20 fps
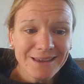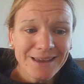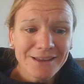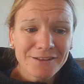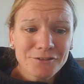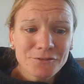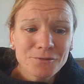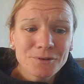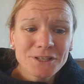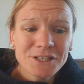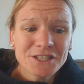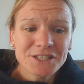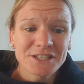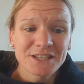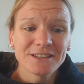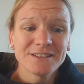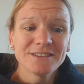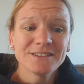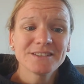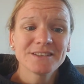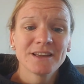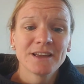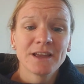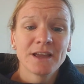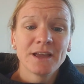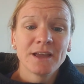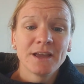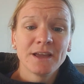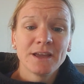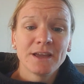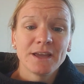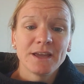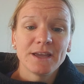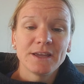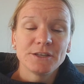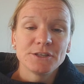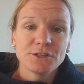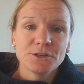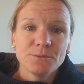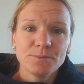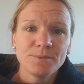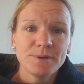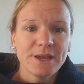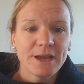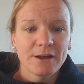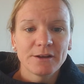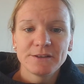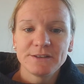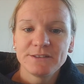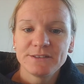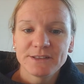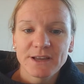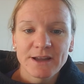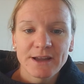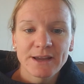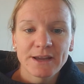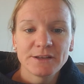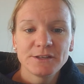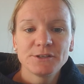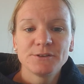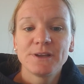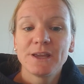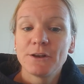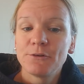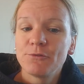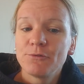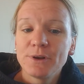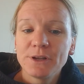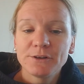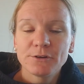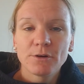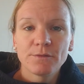As Christians, it should be our desire to get rid